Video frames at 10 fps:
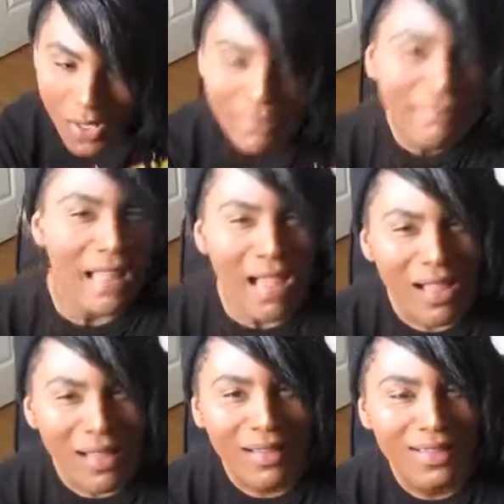
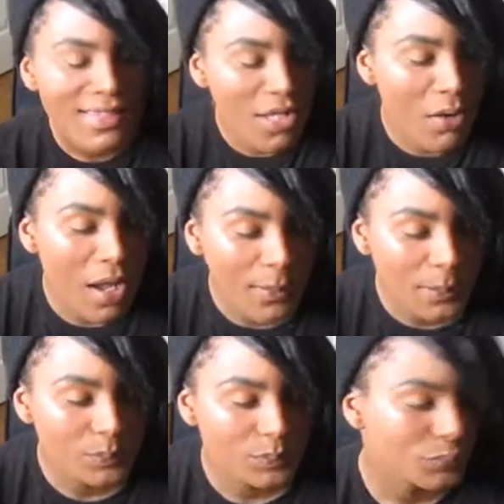Yeah. So,
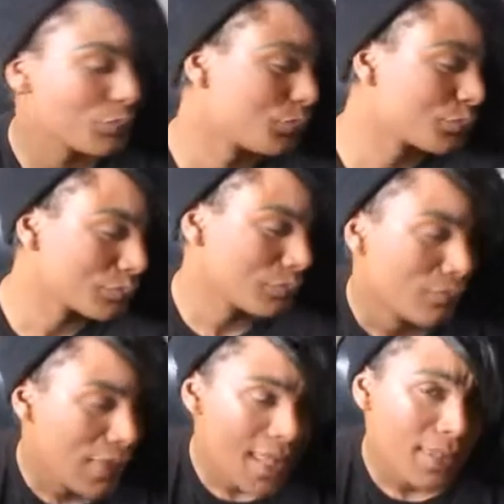
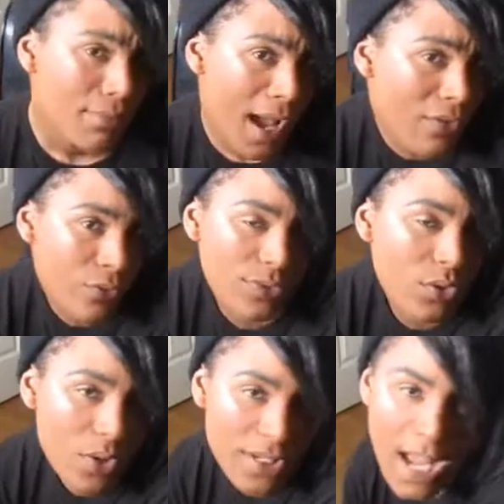that's my little
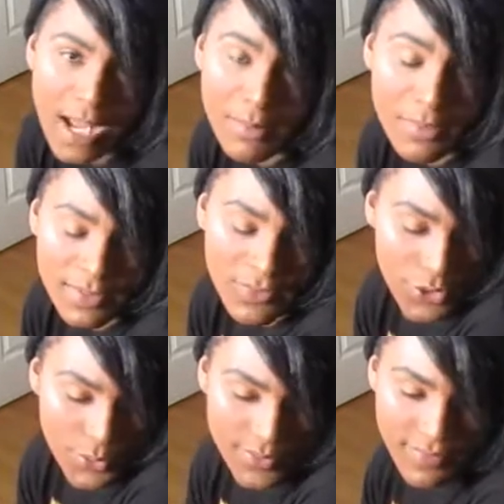story time. This
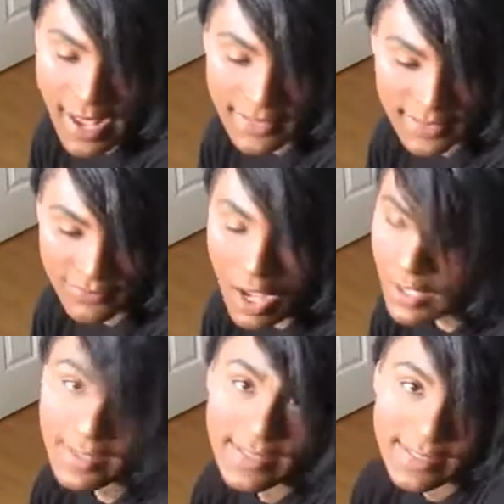video was fast as fuck.